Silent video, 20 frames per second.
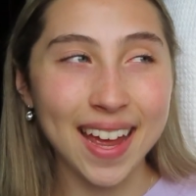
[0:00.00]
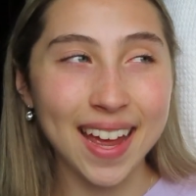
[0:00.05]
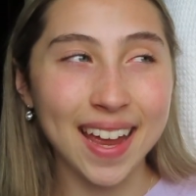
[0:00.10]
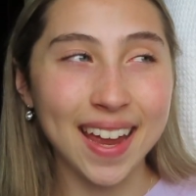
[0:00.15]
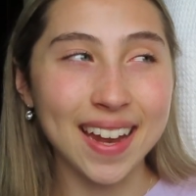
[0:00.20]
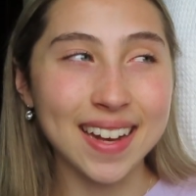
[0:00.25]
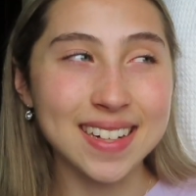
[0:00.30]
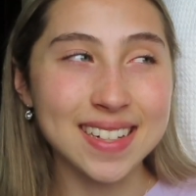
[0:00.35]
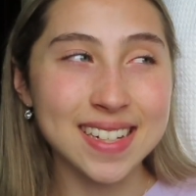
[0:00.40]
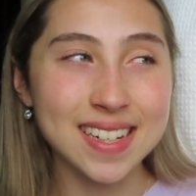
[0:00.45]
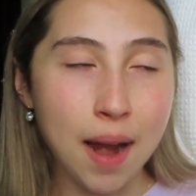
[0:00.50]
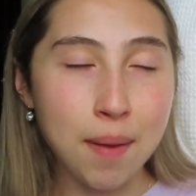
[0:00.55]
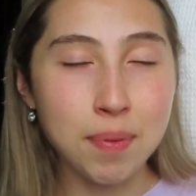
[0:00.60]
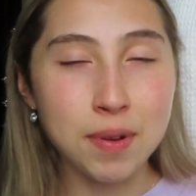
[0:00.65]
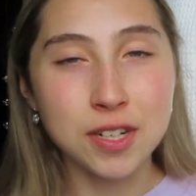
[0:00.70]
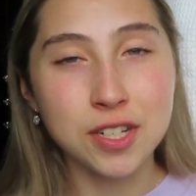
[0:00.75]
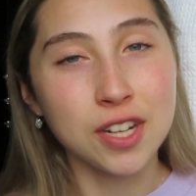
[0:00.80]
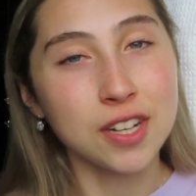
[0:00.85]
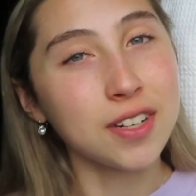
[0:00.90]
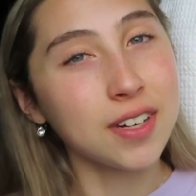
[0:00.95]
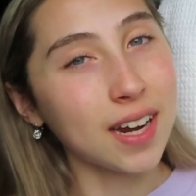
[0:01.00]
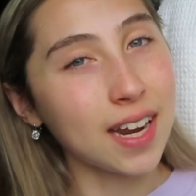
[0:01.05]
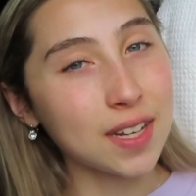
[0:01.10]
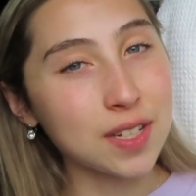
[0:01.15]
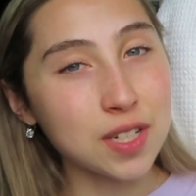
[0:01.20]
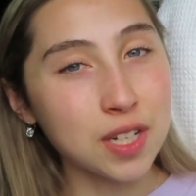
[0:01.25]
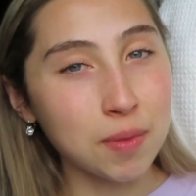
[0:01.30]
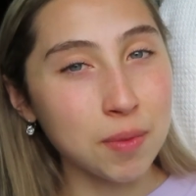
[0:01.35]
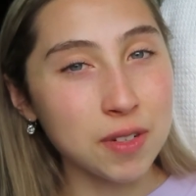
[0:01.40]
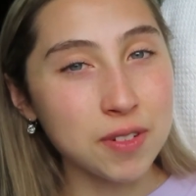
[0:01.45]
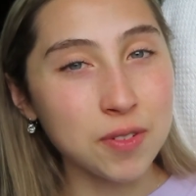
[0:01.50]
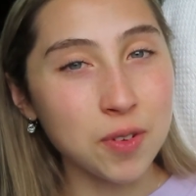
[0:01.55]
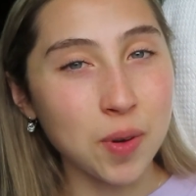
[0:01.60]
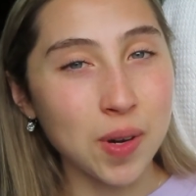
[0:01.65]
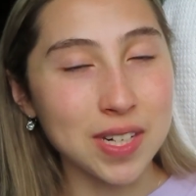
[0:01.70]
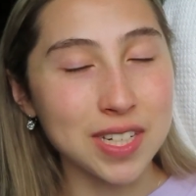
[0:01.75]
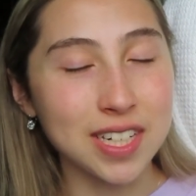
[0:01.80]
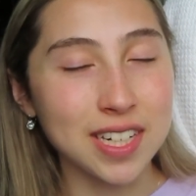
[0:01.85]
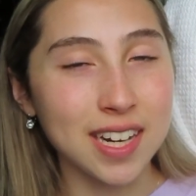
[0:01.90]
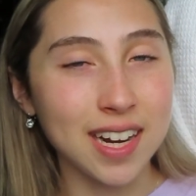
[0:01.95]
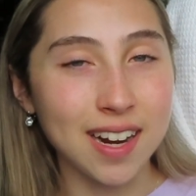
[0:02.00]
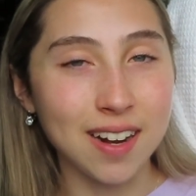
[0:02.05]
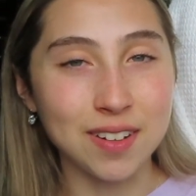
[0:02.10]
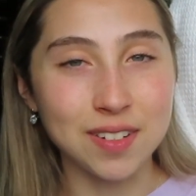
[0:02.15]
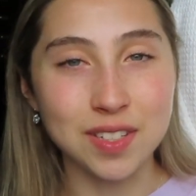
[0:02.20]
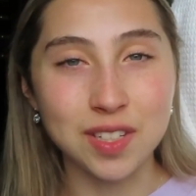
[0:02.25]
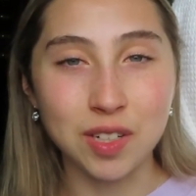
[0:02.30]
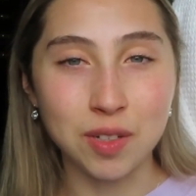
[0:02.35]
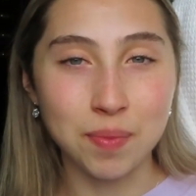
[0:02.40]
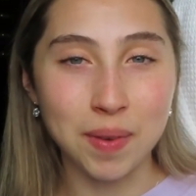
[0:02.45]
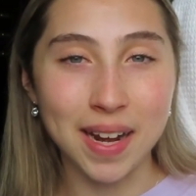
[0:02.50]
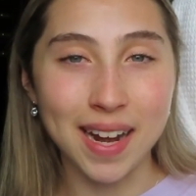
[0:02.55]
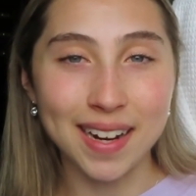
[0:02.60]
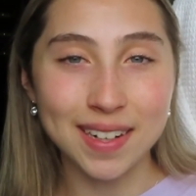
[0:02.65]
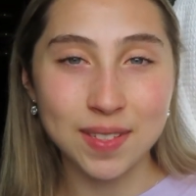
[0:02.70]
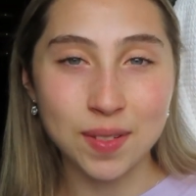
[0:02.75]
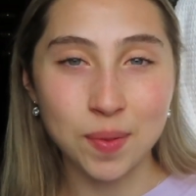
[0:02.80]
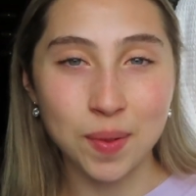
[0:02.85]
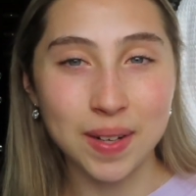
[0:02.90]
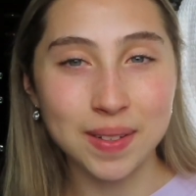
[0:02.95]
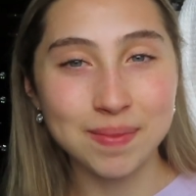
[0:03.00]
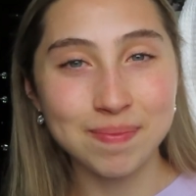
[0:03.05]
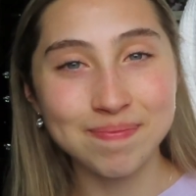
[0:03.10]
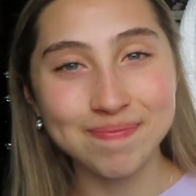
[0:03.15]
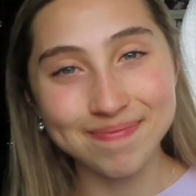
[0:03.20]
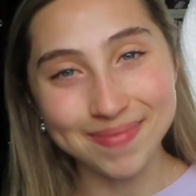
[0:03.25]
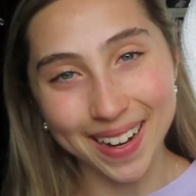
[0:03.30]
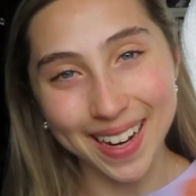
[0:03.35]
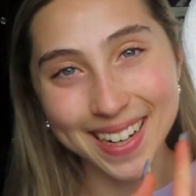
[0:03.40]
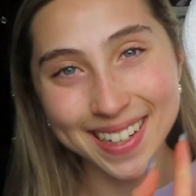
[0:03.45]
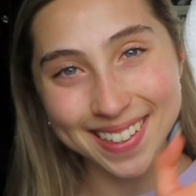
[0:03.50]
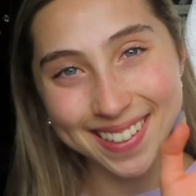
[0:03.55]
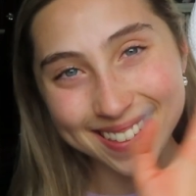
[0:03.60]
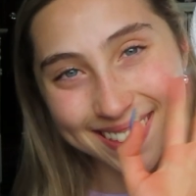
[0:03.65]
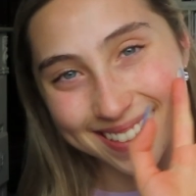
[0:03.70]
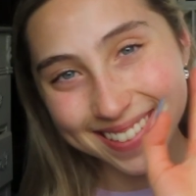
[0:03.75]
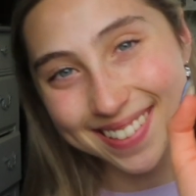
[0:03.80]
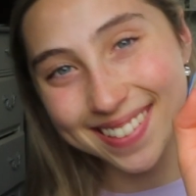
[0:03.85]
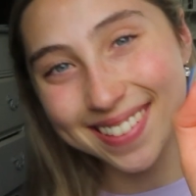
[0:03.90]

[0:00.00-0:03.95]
And I appreciate you guys so much for watching, and I'll see you in my next one. Bye.